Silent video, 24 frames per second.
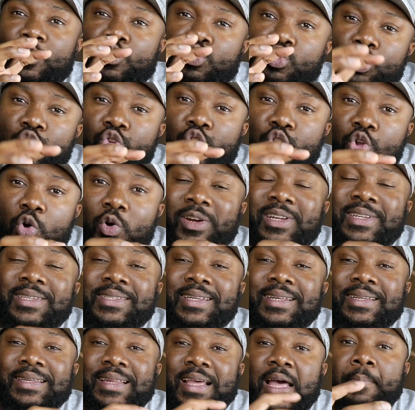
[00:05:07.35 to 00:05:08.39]
you notice
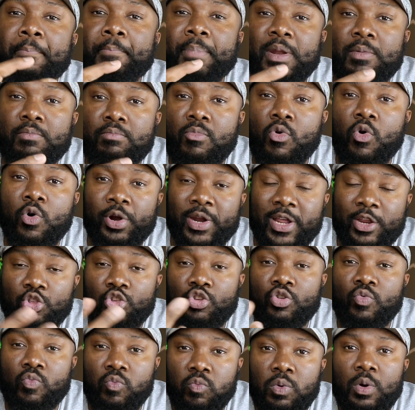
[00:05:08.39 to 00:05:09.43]
it a bit more than
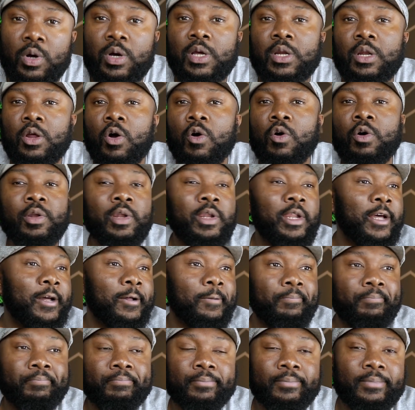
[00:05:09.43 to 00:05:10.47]
you would on
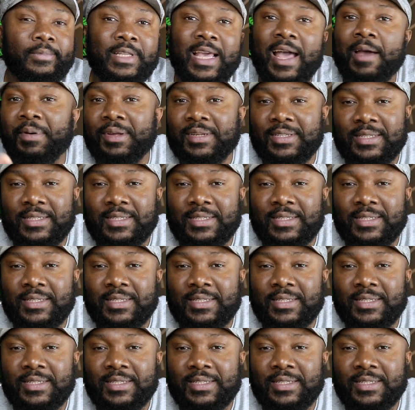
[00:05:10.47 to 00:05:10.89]
a Tab